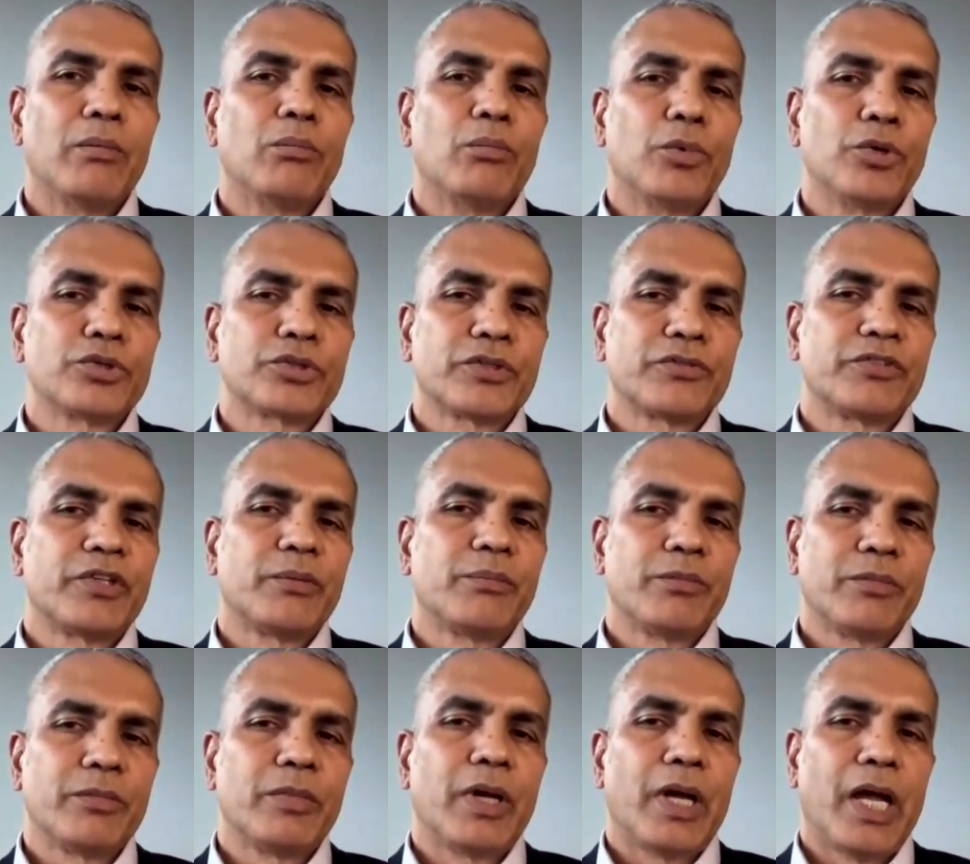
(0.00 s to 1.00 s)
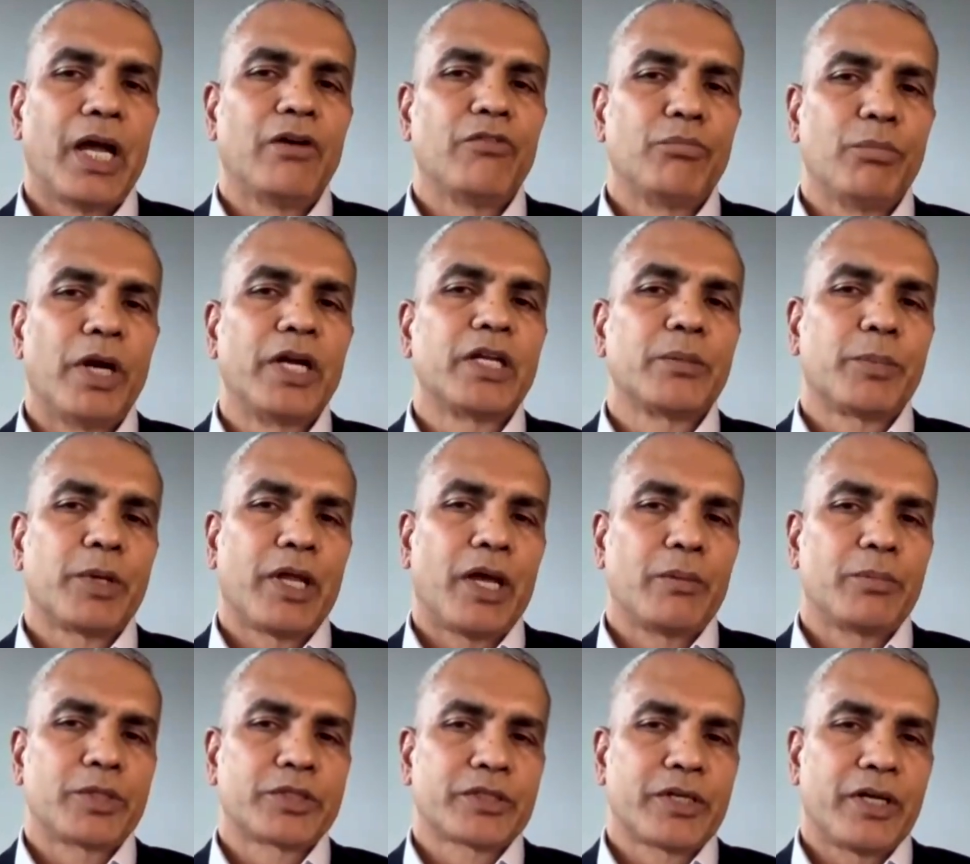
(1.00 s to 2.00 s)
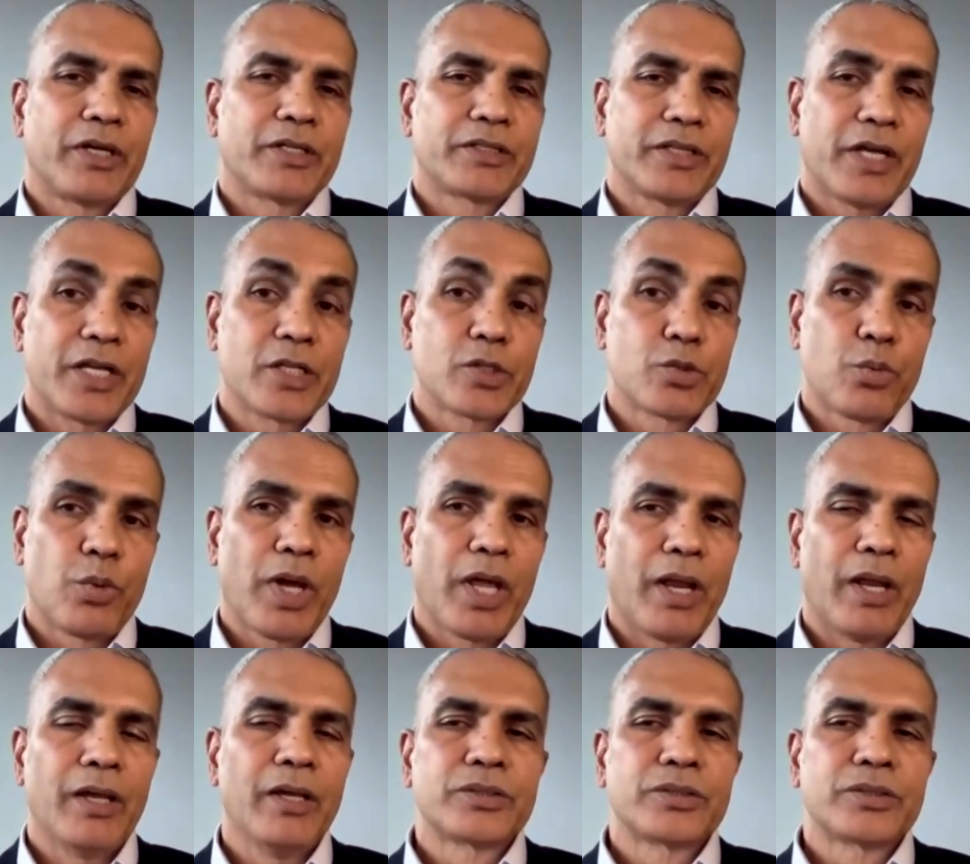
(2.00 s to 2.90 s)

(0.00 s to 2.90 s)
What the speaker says: Most of them have multiple hyperscalers as well.